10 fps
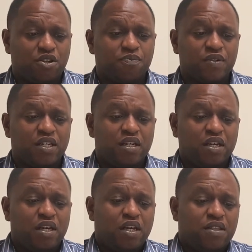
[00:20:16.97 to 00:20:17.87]
there
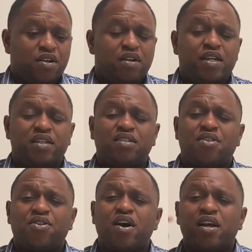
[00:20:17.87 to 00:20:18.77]
is a thought out there
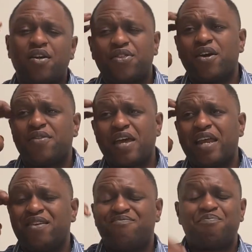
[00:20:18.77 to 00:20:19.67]
that
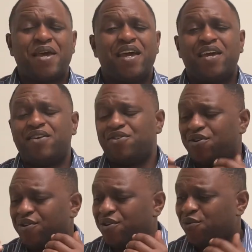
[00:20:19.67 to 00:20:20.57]
paying your water
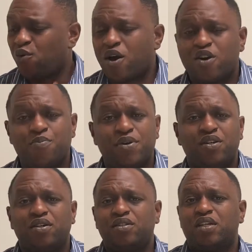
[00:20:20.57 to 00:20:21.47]
bill on time
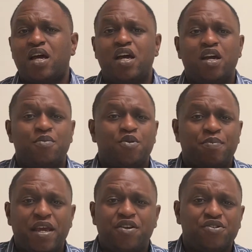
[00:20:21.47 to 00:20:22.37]
or paying your cell
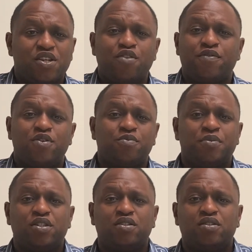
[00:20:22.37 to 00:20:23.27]
phone bill on
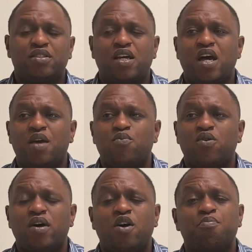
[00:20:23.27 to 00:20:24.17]
time will help build your
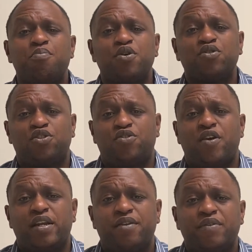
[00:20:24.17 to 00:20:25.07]
credit.
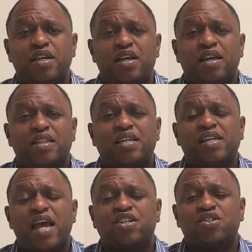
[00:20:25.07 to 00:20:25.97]
That's actually
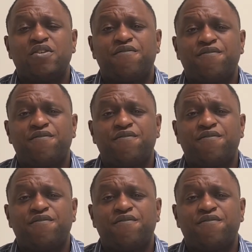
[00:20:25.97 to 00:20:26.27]
false.